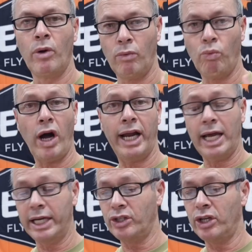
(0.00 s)
What I
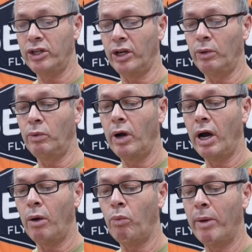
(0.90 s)
like to do
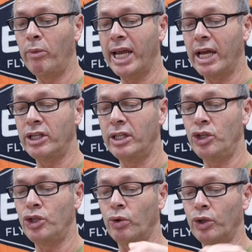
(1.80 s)
when we get to this
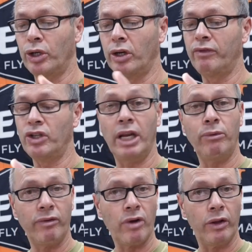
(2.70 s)
junction, obviously
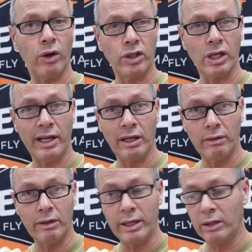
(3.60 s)
we've got those
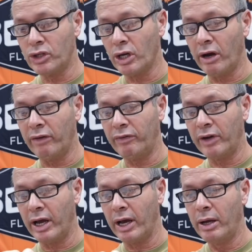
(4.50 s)
little sort
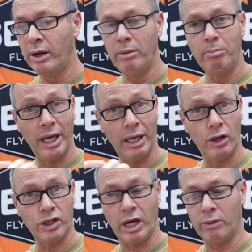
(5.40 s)
of
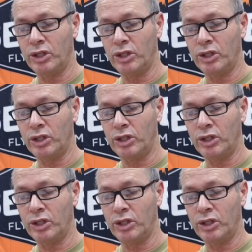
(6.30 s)
pillows that I was